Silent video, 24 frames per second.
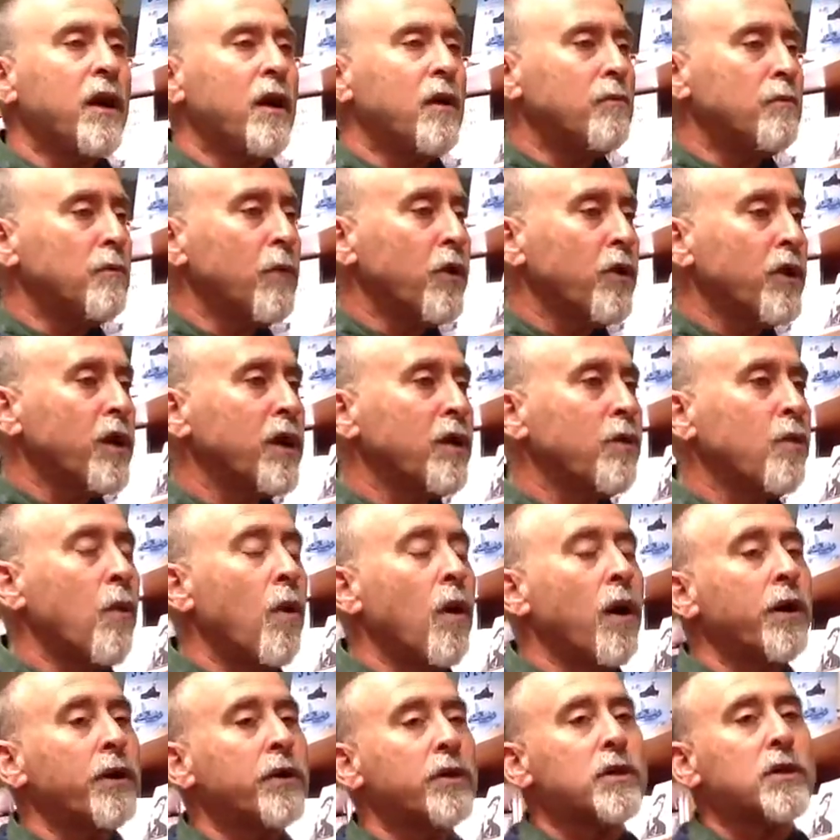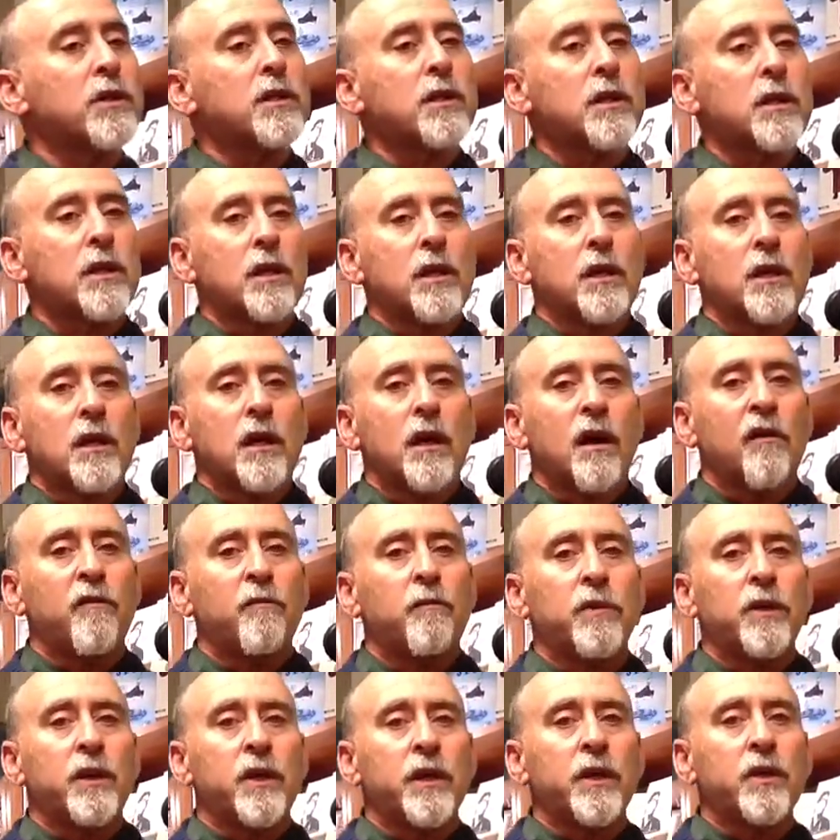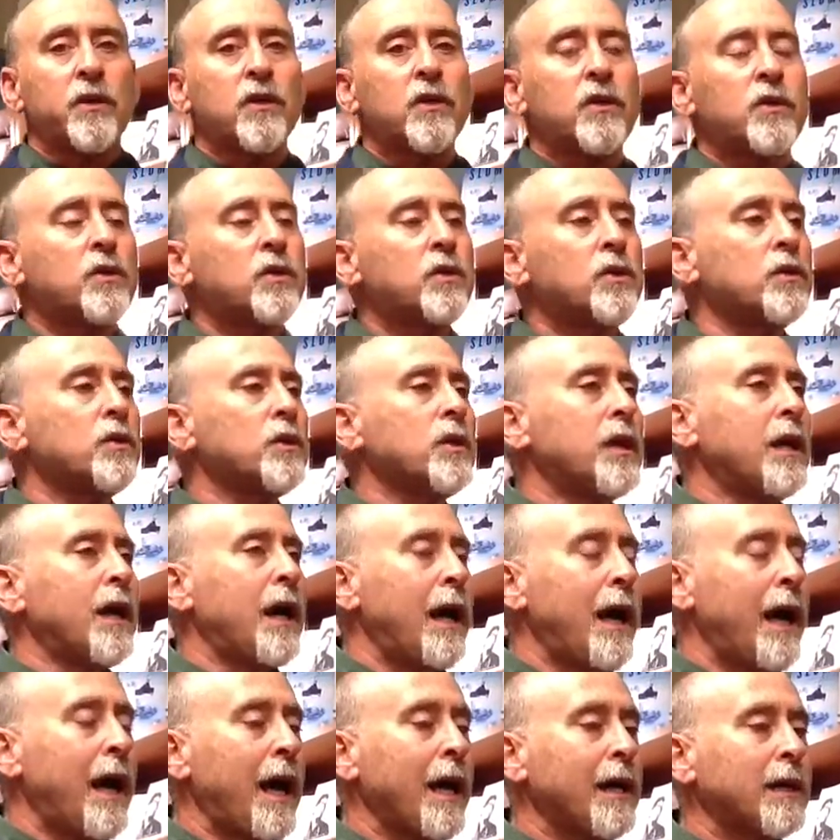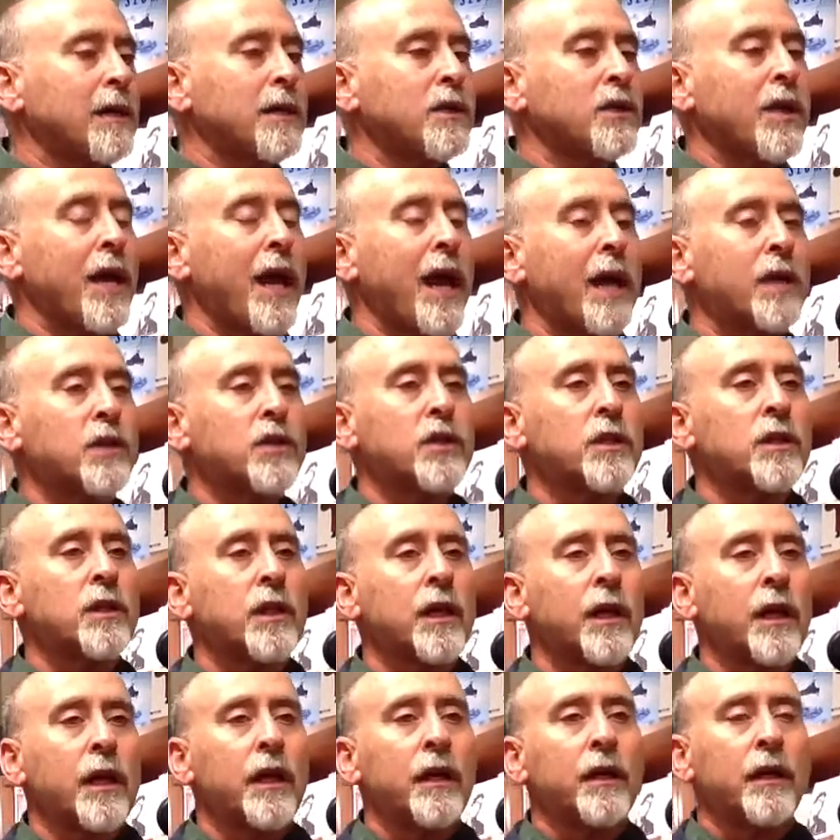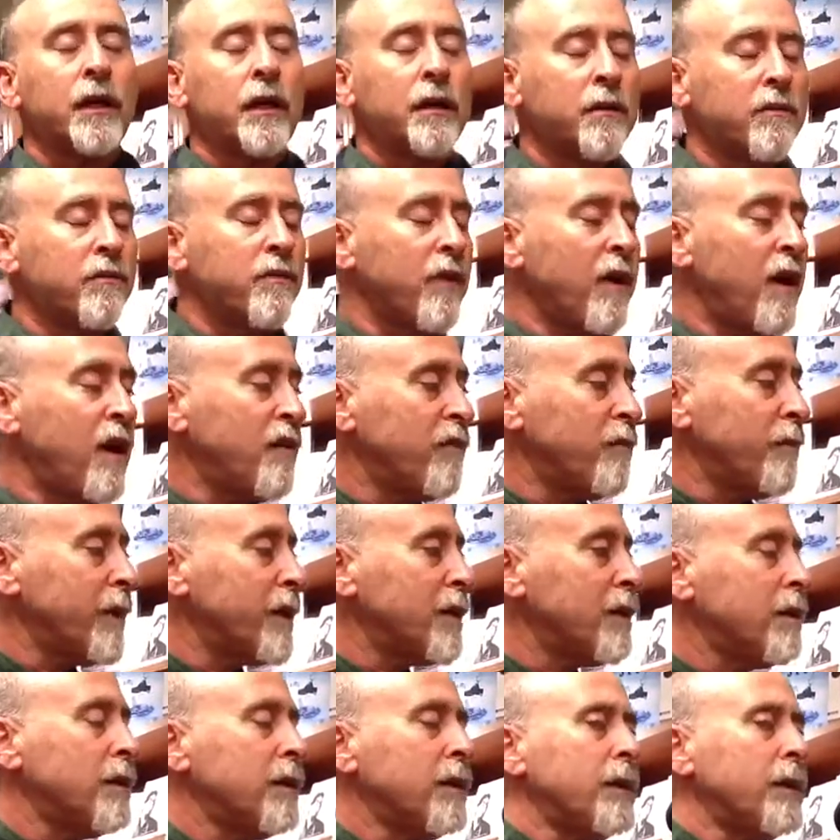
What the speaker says: murky waters of political action and involvement.